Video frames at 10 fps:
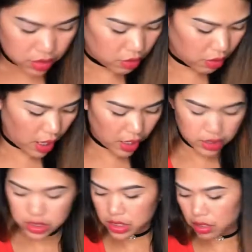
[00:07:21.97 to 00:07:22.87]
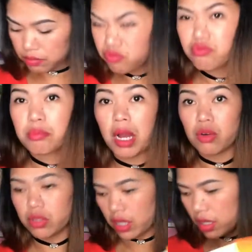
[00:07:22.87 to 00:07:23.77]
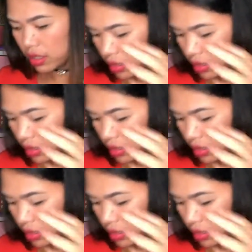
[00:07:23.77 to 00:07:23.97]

So, next. Bango niya.